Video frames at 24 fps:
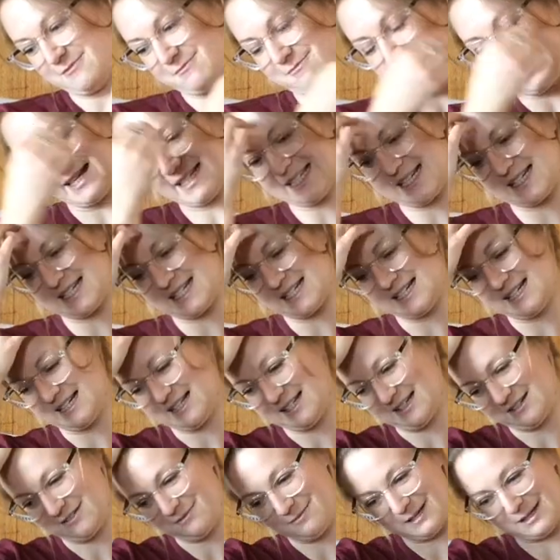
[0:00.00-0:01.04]
Massaging a
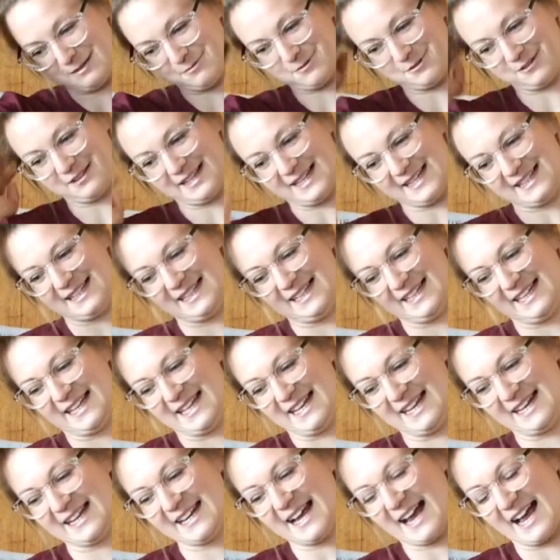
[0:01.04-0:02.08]
lot of people lately
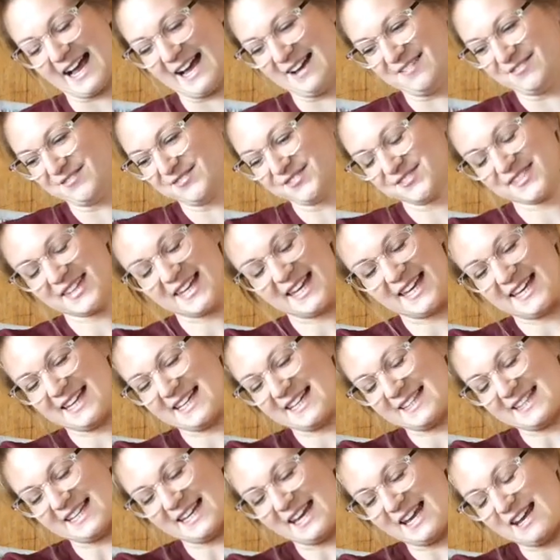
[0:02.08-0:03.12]
and
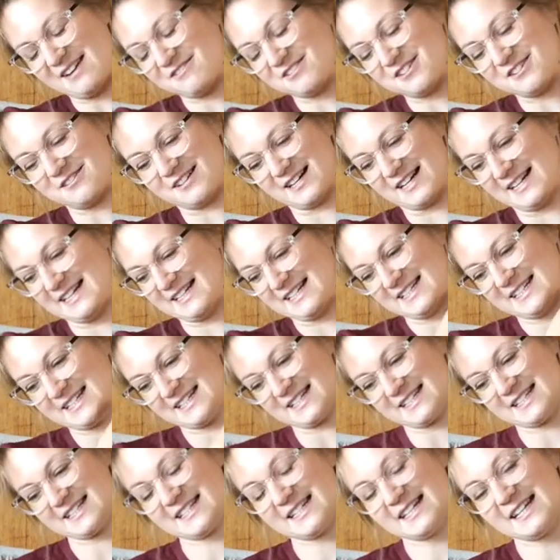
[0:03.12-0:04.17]
everyone is
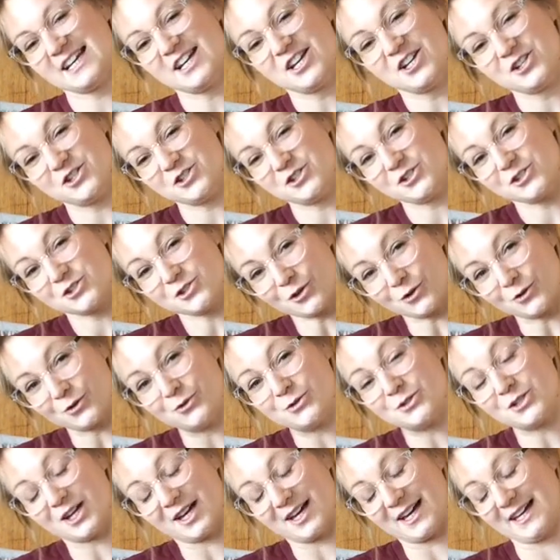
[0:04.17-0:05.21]
just
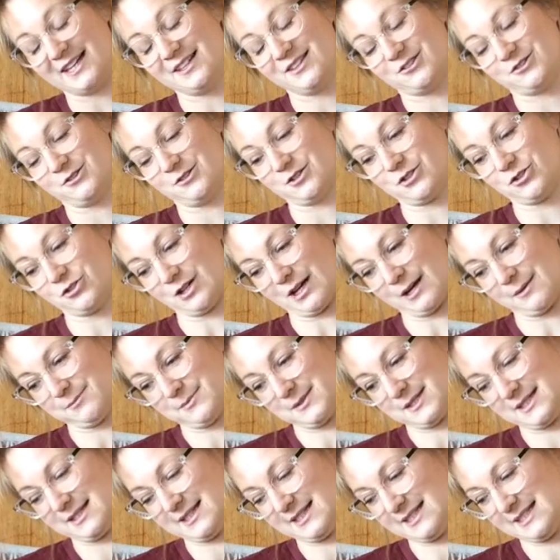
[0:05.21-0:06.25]
so tight through the traps.
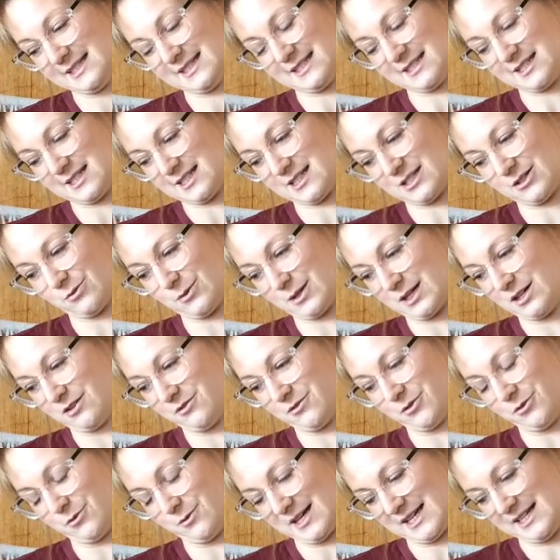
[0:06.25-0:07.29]
This is just a
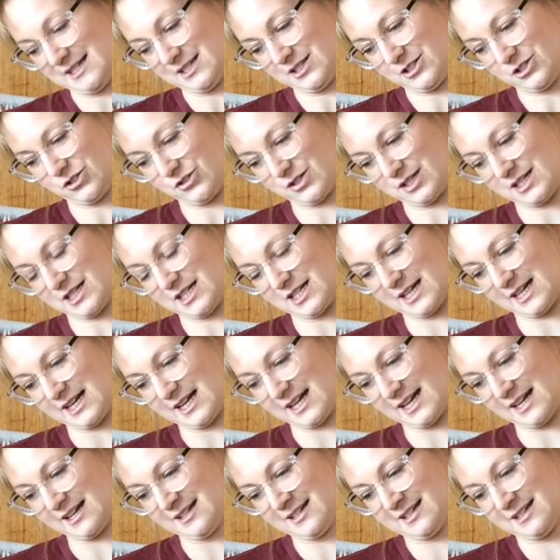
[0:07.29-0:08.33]
wonderful way to stretch it
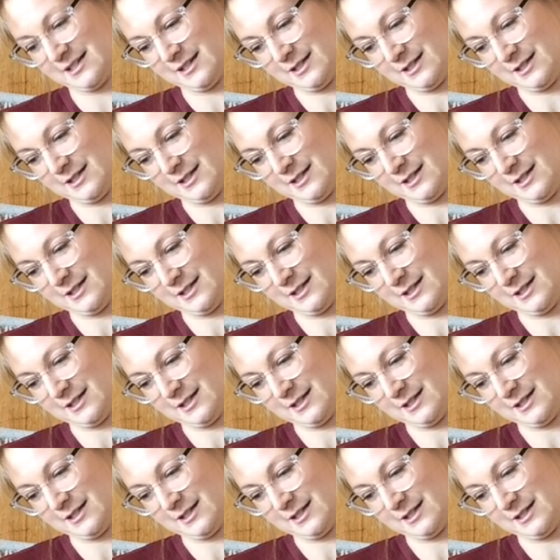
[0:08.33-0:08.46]
out.